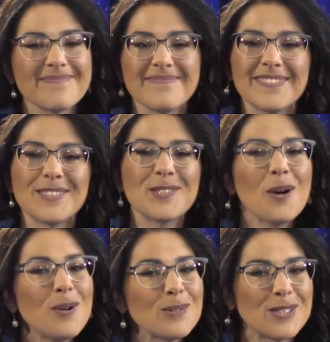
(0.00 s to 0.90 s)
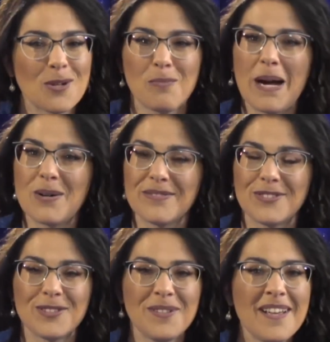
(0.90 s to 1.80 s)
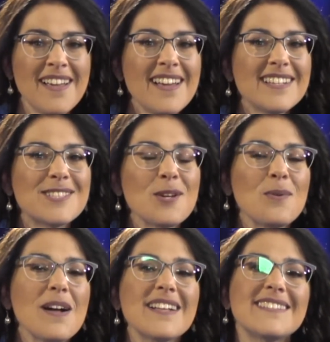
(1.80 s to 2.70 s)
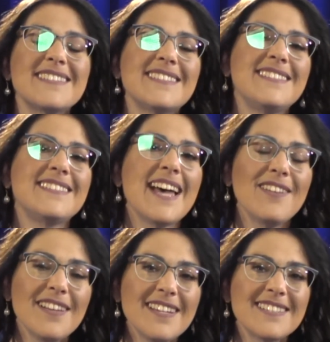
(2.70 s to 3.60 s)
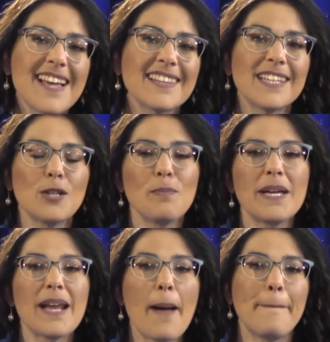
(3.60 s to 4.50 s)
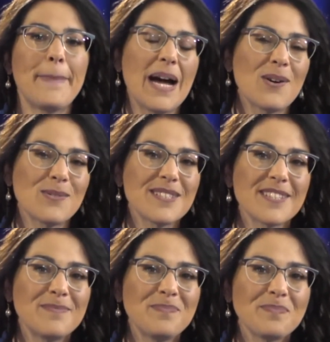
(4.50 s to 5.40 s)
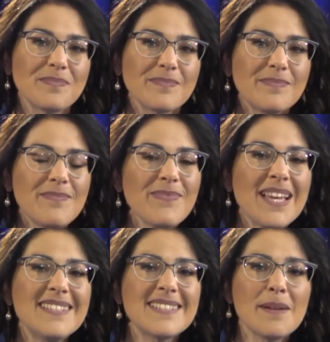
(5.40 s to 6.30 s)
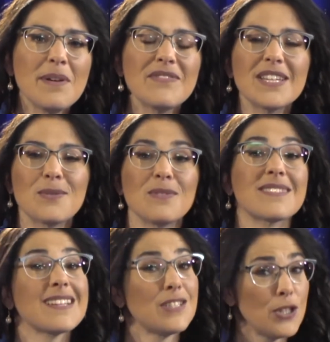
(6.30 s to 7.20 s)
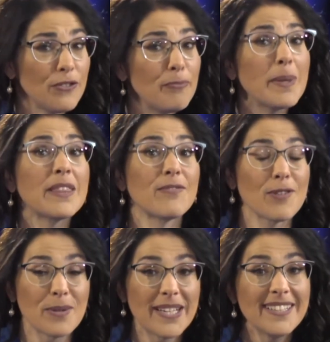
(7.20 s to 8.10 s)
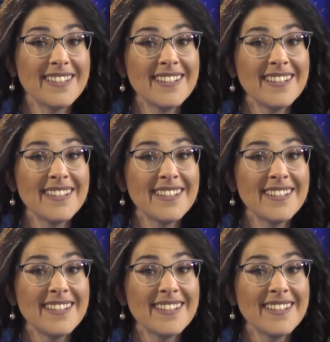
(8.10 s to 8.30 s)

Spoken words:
So powerful. So tell us a little bit about some of the tools, because you've been through it.